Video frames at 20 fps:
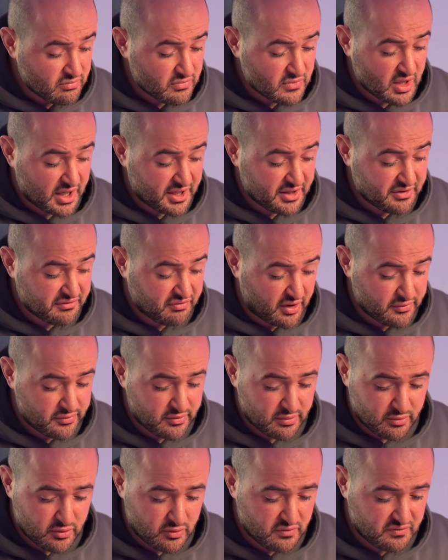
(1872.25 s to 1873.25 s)
And if I
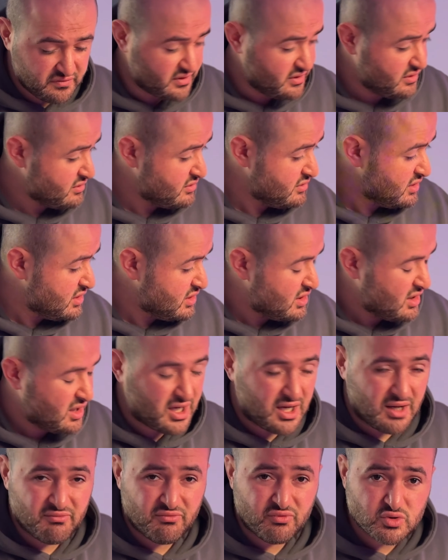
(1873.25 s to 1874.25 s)
remove it,
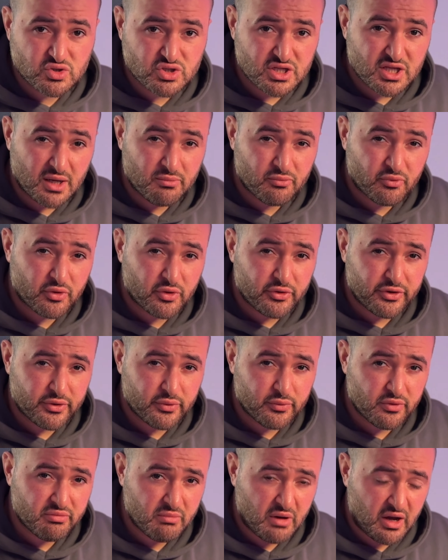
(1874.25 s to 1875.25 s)
unfortunately I'm recording
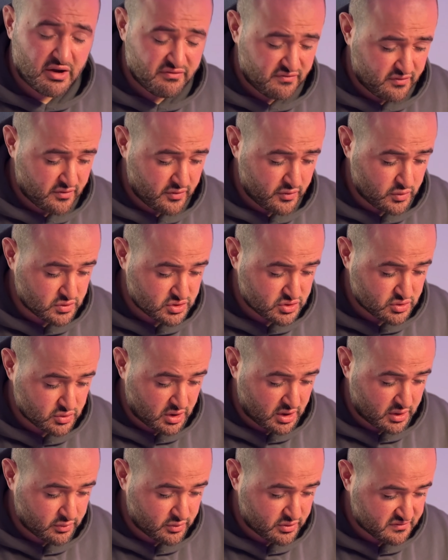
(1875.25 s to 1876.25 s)
with my phone, so
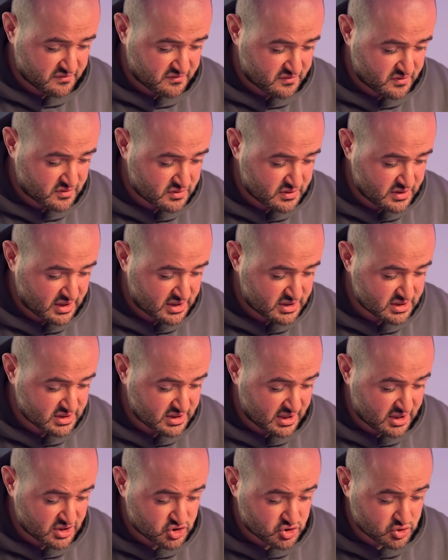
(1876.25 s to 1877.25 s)
I would have connected
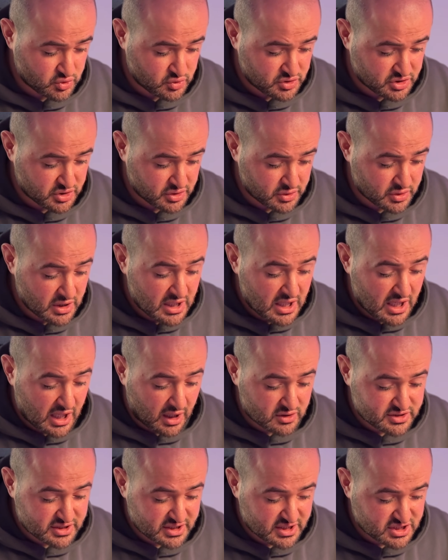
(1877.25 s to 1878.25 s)
and showed you.
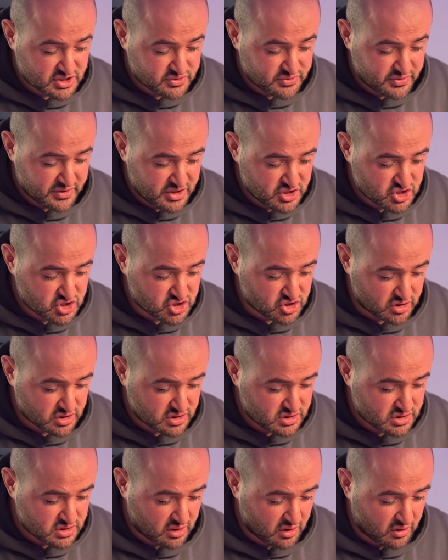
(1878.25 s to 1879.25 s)
I'll take a screenshot
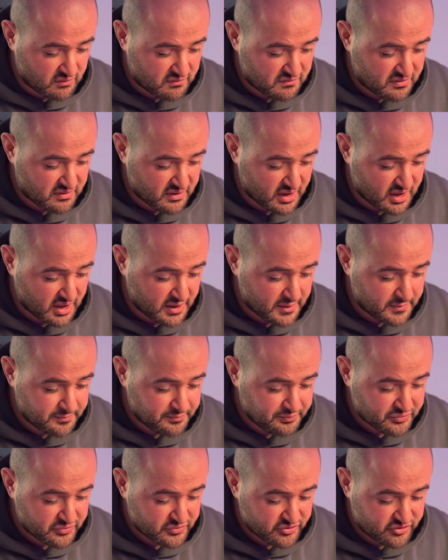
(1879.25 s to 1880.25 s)
of the
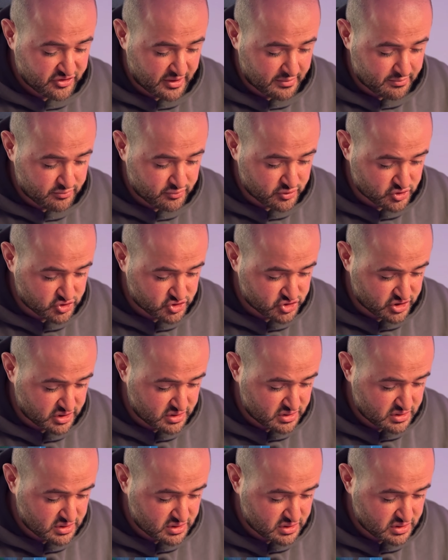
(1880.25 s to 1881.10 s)
temperature